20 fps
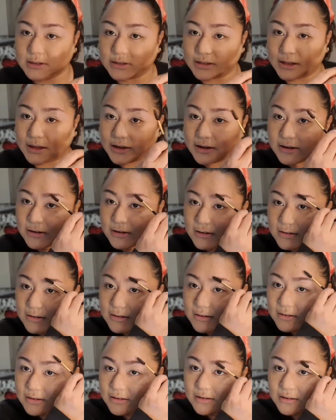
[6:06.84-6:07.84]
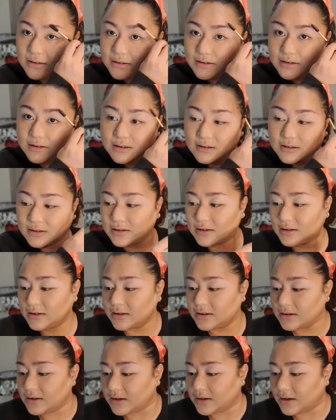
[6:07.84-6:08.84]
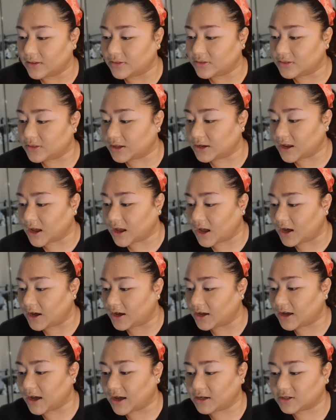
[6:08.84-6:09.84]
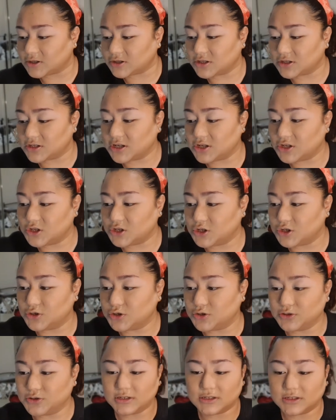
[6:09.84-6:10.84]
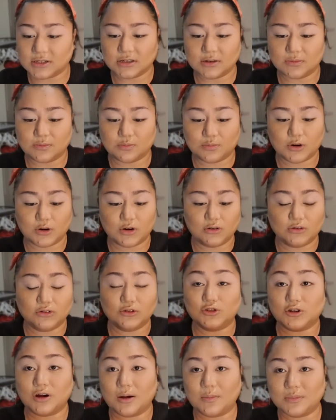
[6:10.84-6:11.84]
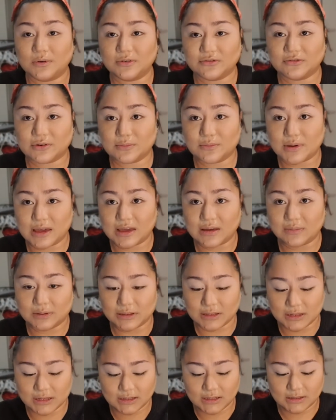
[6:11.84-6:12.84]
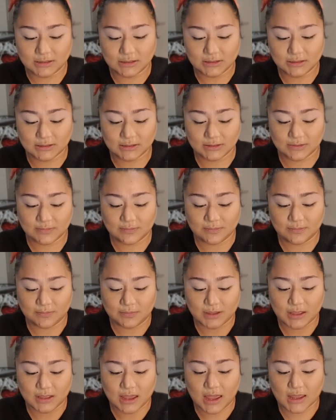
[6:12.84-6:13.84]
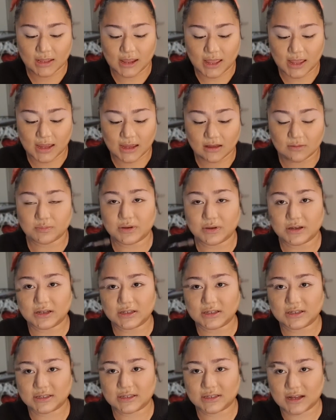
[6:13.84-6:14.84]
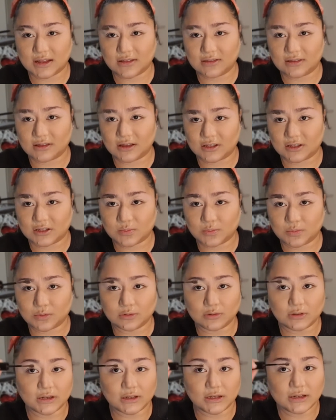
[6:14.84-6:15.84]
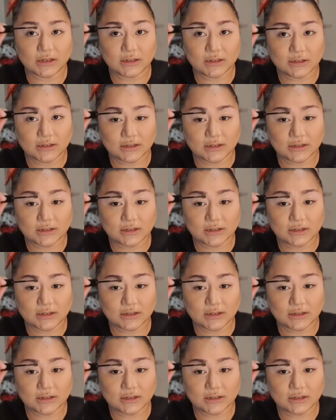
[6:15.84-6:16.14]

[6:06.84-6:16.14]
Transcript: There. And then I actually use the Brow Drama from Maybelline. I like it because it's got that spoolie.